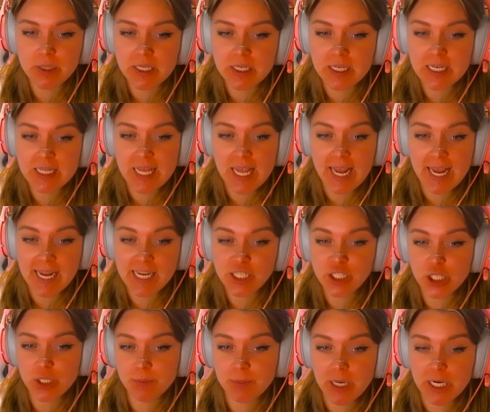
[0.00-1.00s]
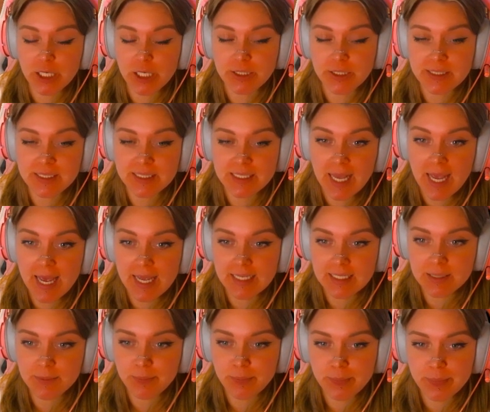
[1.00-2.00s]
put it in the aging barrels
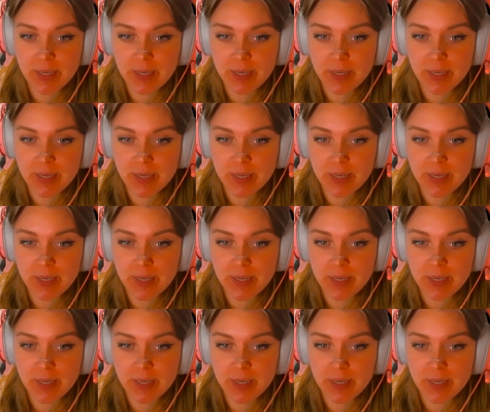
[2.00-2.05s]
yet,